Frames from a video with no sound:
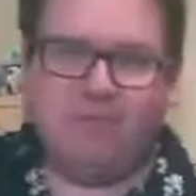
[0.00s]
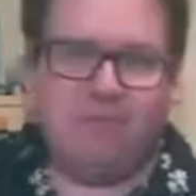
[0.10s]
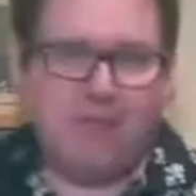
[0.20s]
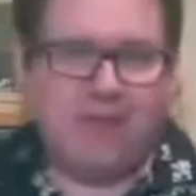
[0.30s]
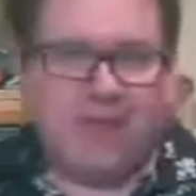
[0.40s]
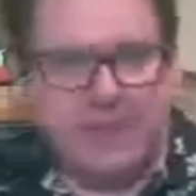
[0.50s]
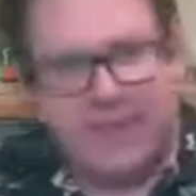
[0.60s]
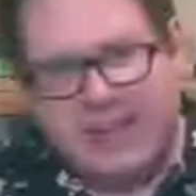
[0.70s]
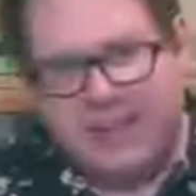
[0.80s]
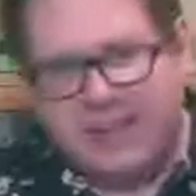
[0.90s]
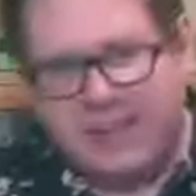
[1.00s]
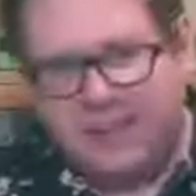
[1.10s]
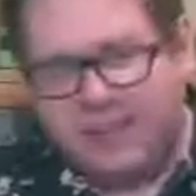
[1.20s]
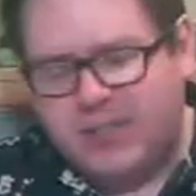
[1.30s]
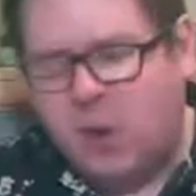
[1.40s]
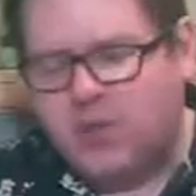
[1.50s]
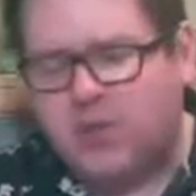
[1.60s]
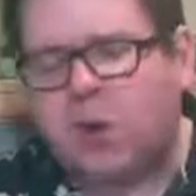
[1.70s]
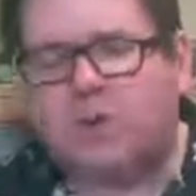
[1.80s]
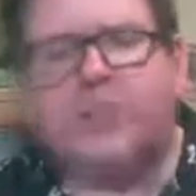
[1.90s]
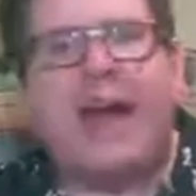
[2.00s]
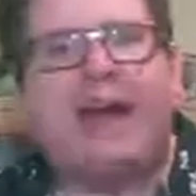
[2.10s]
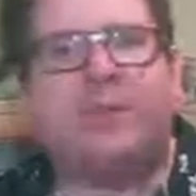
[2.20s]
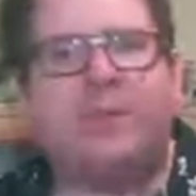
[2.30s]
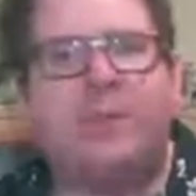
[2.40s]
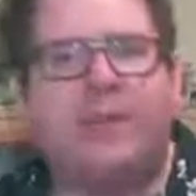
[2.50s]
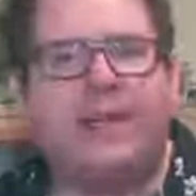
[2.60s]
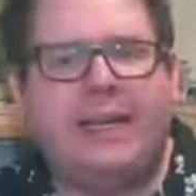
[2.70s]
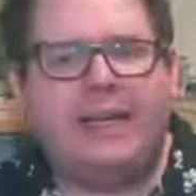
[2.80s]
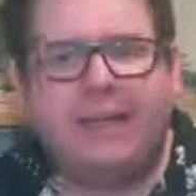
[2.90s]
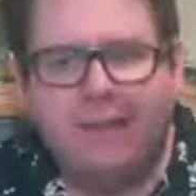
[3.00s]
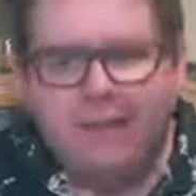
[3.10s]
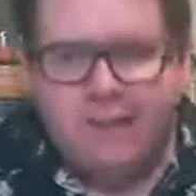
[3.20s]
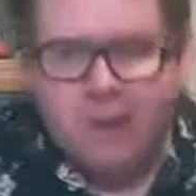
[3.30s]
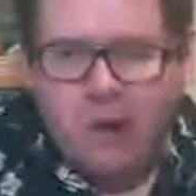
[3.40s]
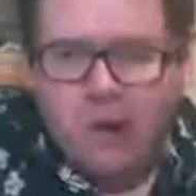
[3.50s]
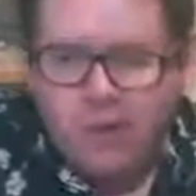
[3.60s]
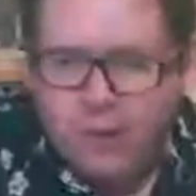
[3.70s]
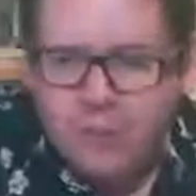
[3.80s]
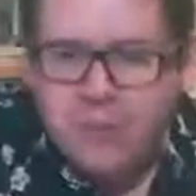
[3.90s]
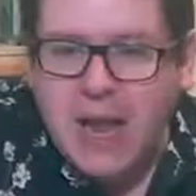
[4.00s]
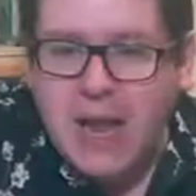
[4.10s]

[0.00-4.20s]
And that's the Claire's Accessories song. It's called Chav Boutique. Wonderful.